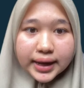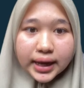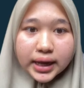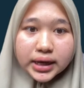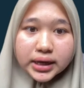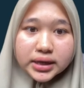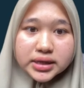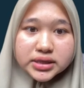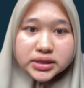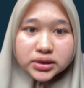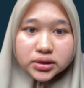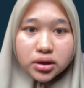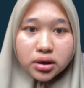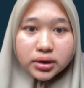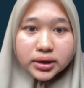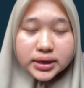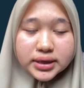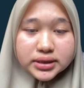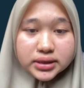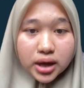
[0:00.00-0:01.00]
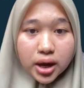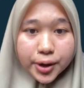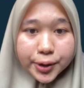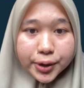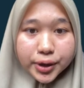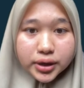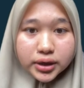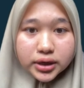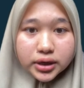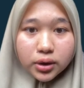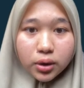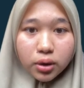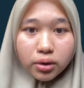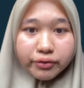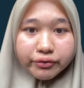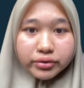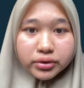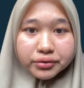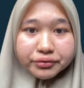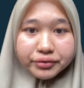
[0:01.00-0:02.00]
that the stock is currently
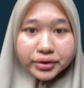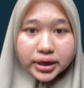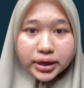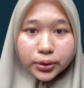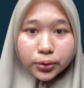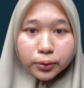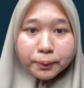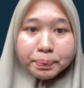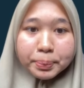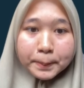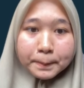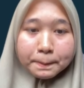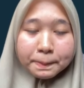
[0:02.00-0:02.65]
overvalued.